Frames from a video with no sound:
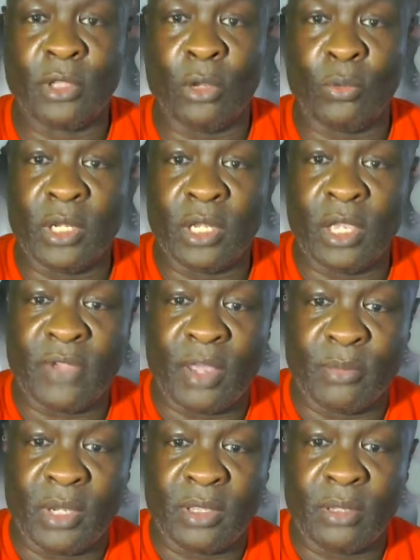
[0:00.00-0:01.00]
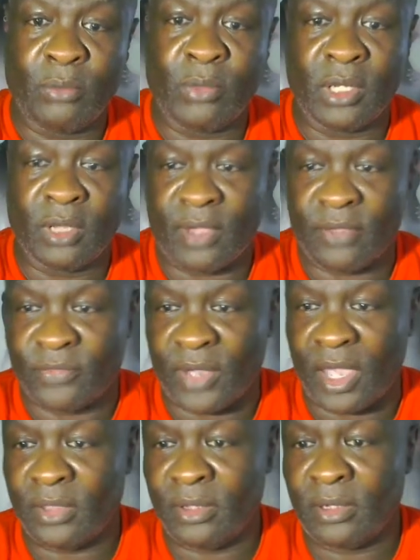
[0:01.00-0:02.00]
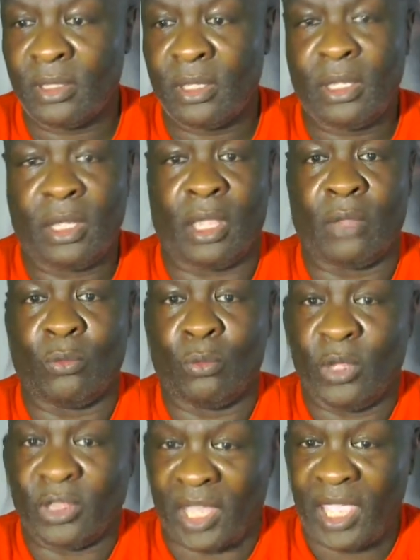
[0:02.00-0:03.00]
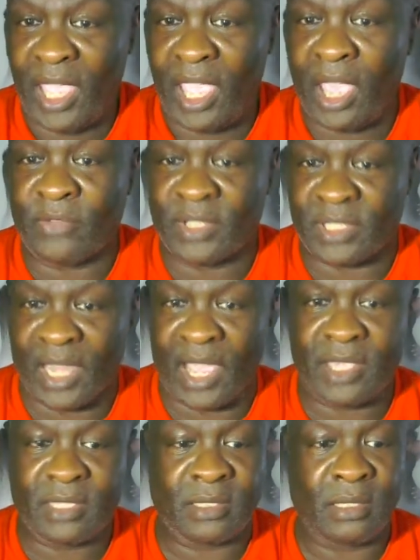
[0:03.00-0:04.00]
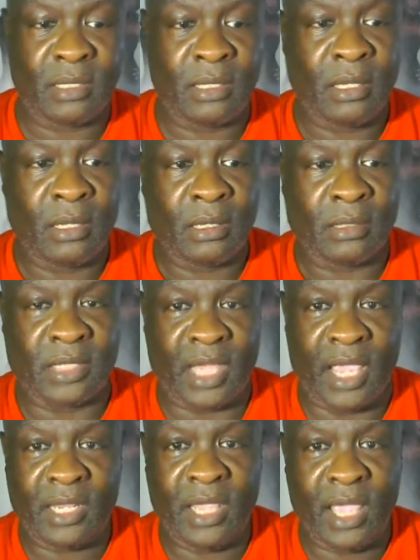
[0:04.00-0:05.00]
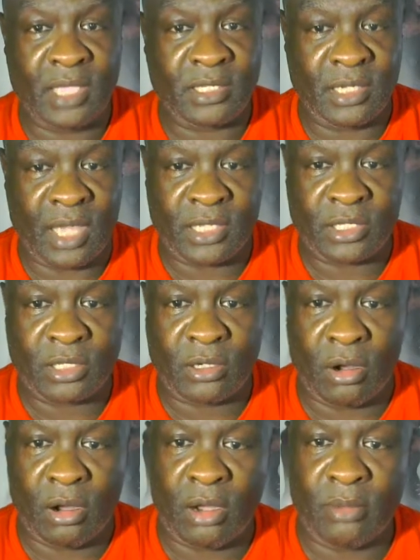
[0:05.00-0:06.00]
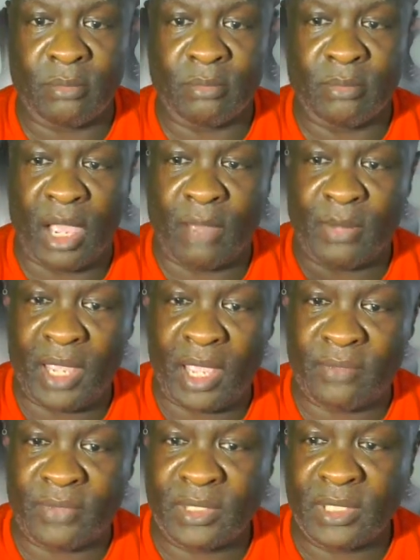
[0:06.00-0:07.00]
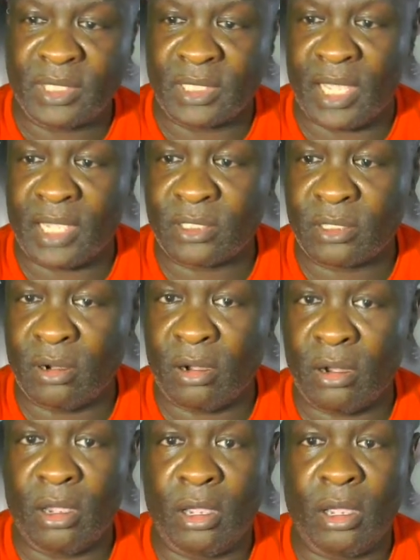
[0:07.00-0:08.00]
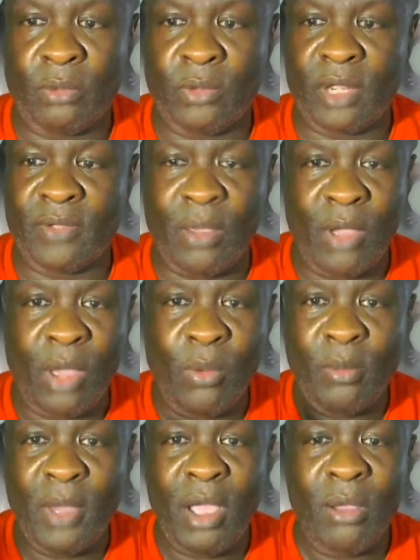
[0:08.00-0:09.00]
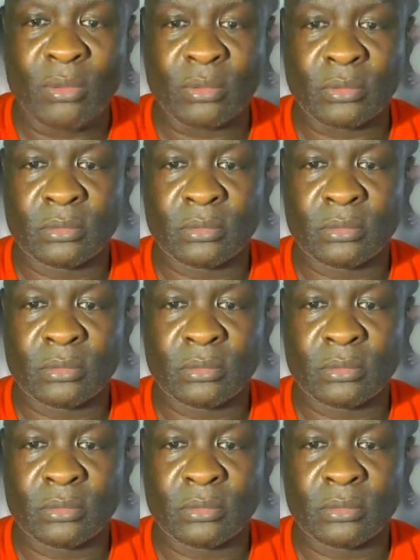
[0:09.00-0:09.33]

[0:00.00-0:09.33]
though we love our mother, we love our father, and what they have is nice. Daddy has a nice car, mama have a nice car, or whatever. I want my own.